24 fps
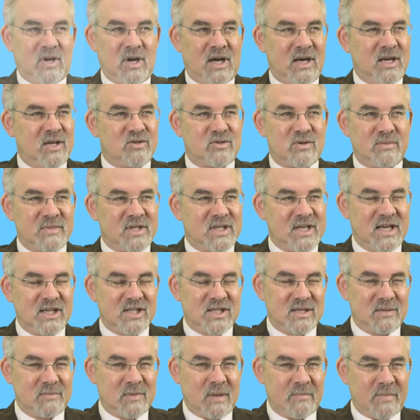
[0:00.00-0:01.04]
got
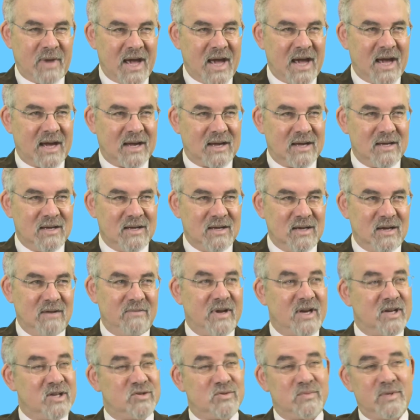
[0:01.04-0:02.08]
instrumentation in my back. I've
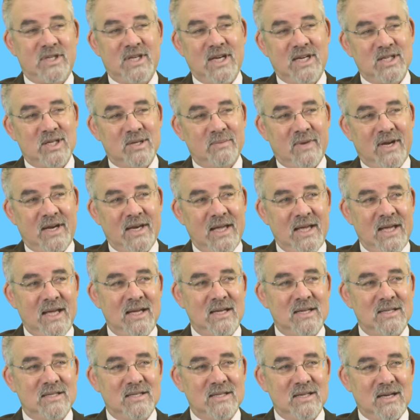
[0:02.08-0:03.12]
had instrumentation in my
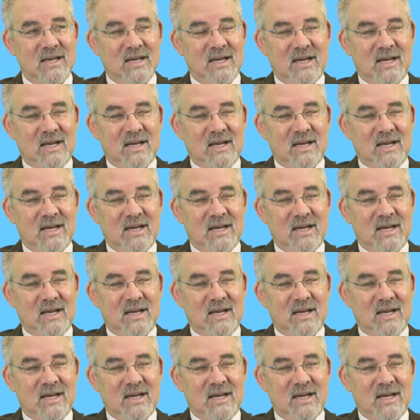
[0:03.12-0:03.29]
knees.